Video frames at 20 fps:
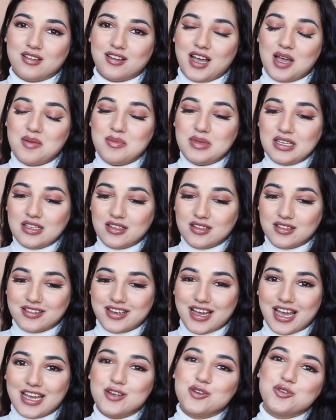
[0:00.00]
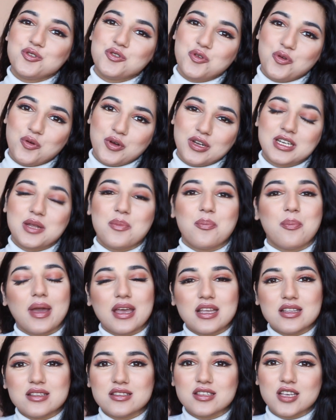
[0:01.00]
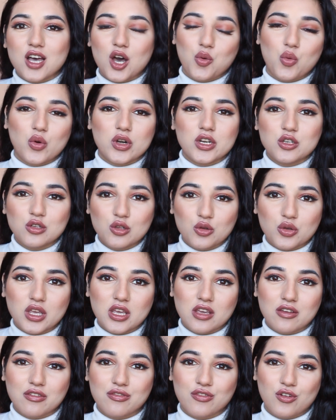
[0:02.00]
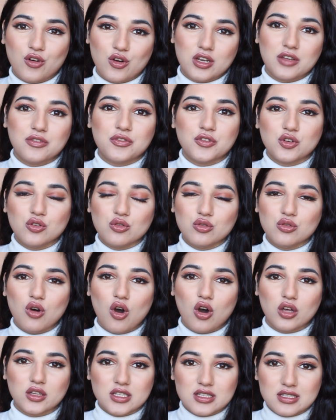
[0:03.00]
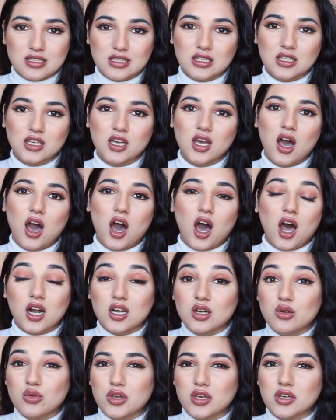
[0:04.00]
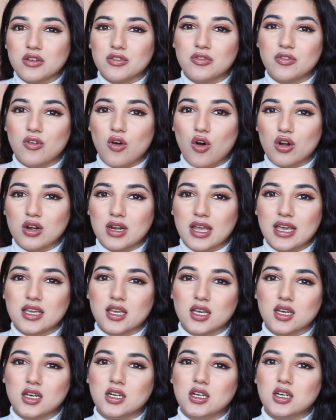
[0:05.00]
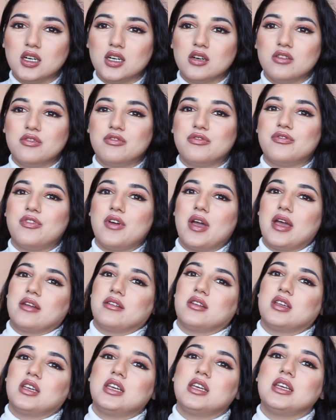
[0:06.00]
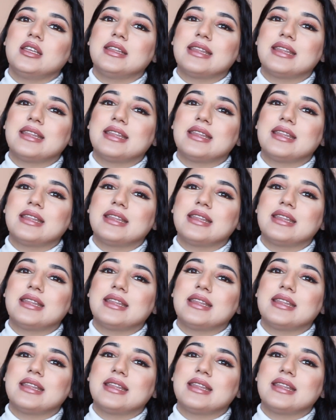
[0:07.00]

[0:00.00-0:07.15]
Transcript: I mean, I don't know, it depends what are you looking for. If you honestly are looking for like a very